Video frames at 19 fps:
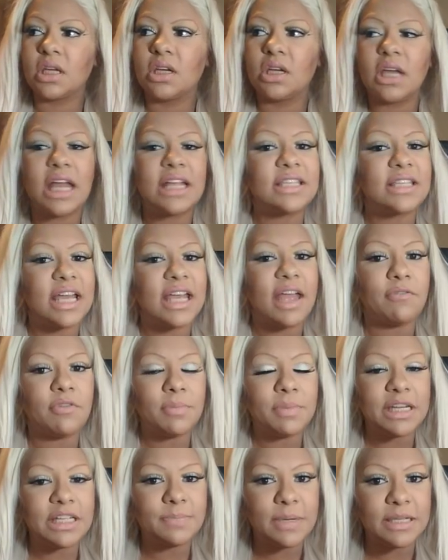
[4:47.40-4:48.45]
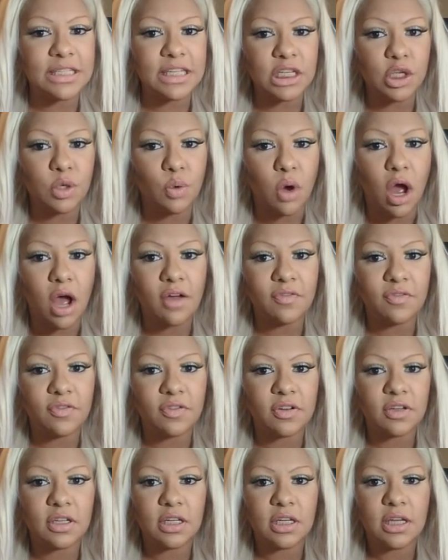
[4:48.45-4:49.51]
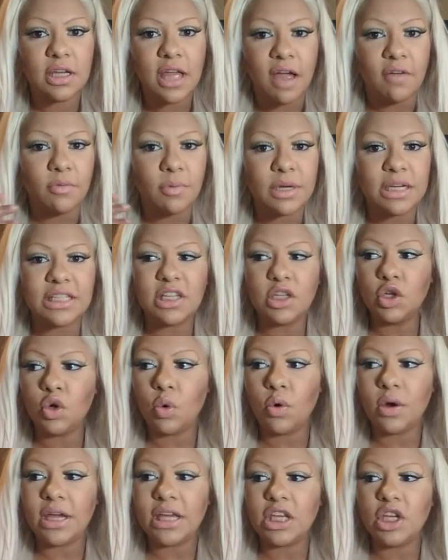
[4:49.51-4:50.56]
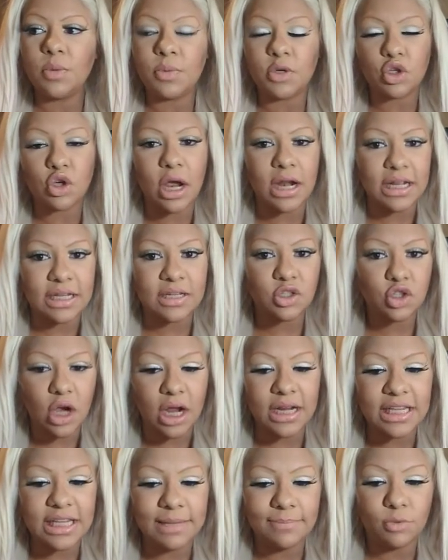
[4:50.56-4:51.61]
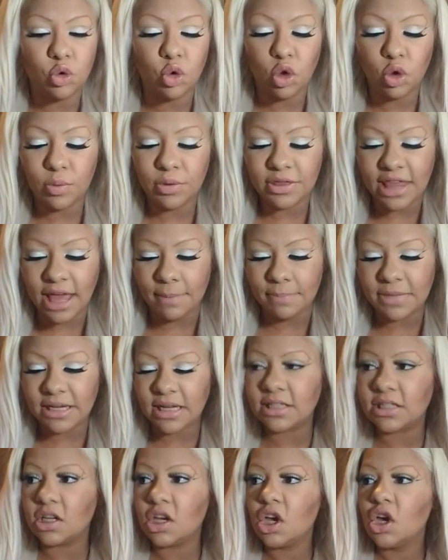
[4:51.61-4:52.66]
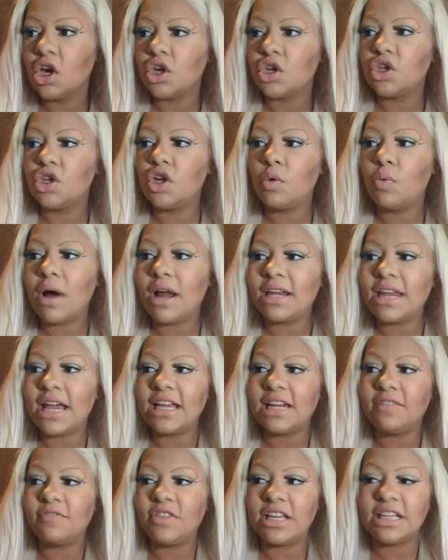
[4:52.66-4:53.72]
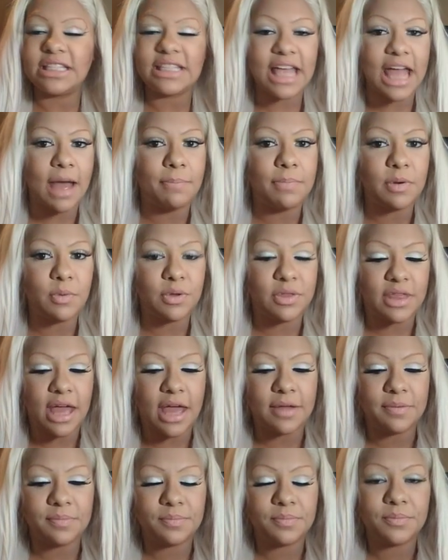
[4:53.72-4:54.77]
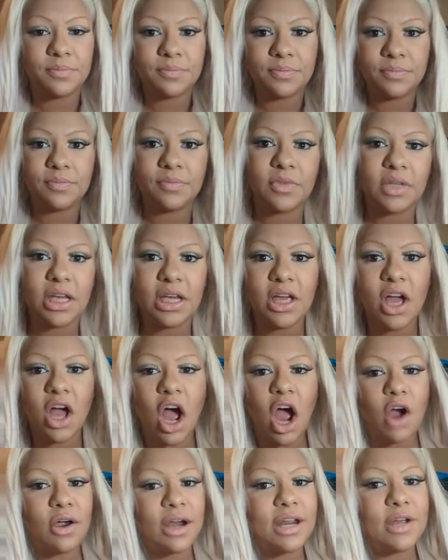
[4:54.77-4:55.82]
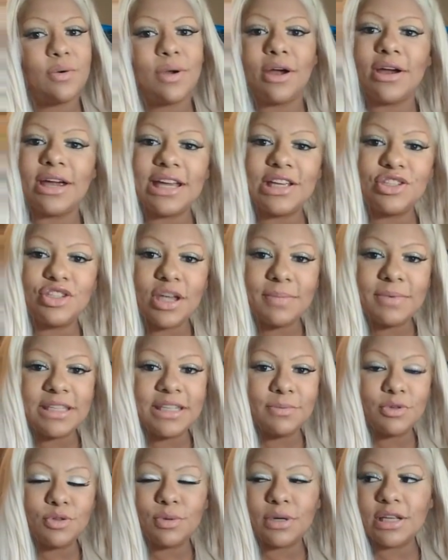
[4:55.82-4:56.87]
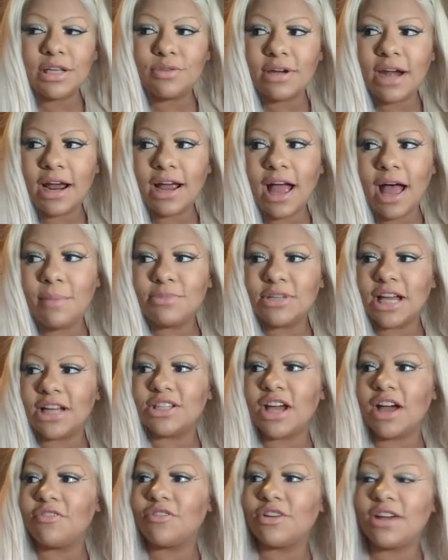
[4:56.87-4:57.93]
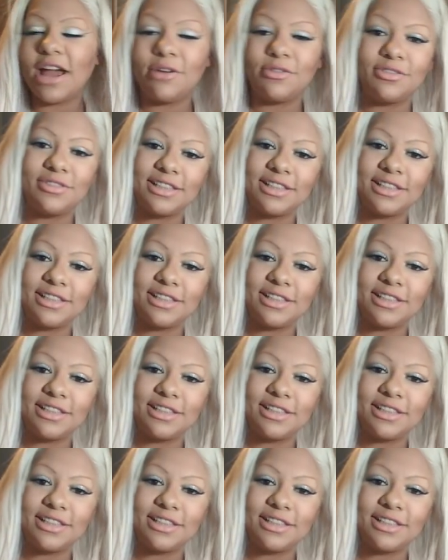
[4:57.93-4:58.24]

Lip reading: It's like everybody's pissing you off. Everybody's annoying you, but try to keep cool with that, because you don't want negative things to happen with that. All right, Aquarius, JamieZebra23.com. Ta-ta for now.